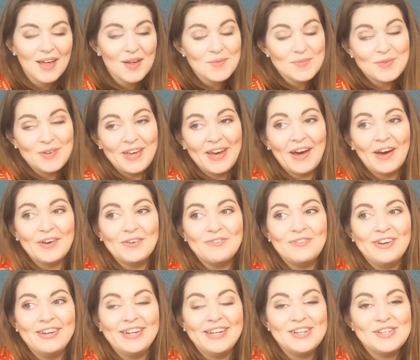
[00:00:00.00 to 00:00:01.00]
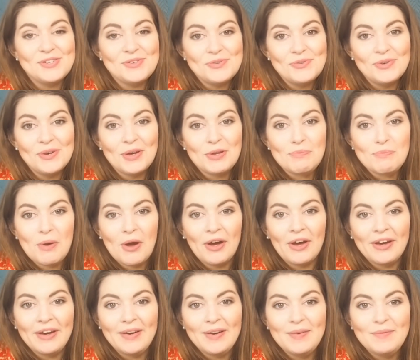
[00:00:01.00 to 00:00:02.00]
But yeah, I really do
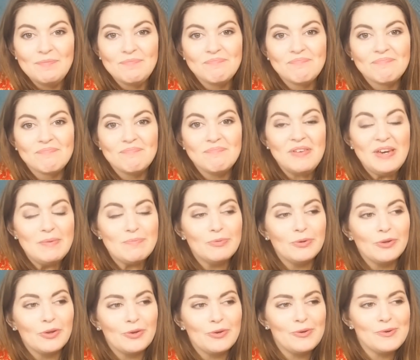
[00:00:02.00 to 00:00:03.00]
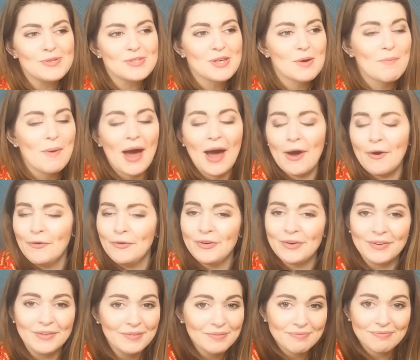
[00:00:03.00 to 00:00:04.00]
admire people who somehow
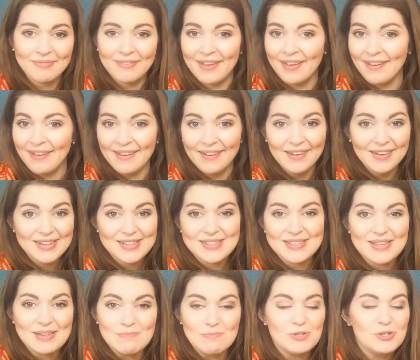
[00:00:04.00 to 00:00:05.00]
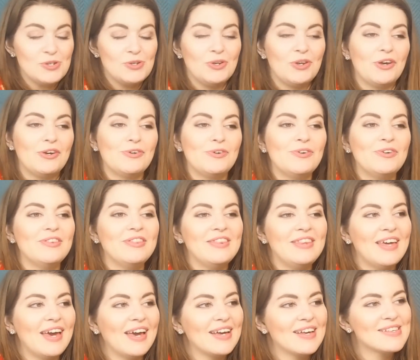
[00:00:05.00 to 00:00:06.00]
seem to know the
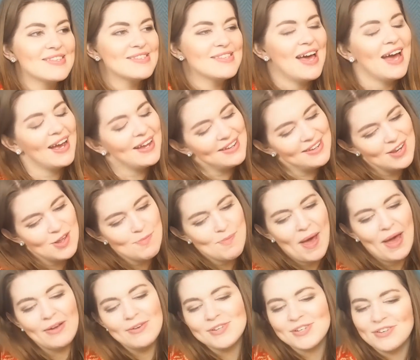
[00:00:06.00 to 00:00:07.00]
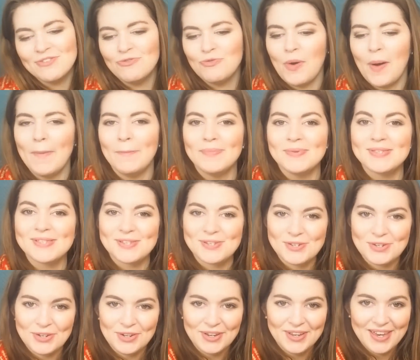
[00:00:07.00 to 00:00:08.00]
exact amount of whips
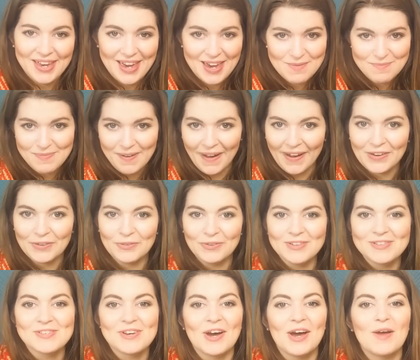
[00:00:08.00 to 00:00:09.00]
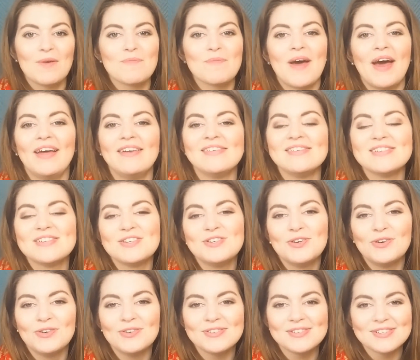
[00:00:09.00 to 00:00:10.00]
to keep at all time and
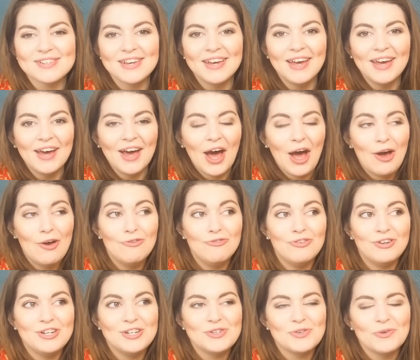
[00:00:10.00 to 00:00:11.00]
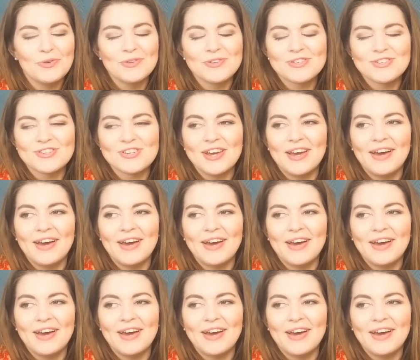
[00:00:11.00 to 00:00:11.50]
not overindulge.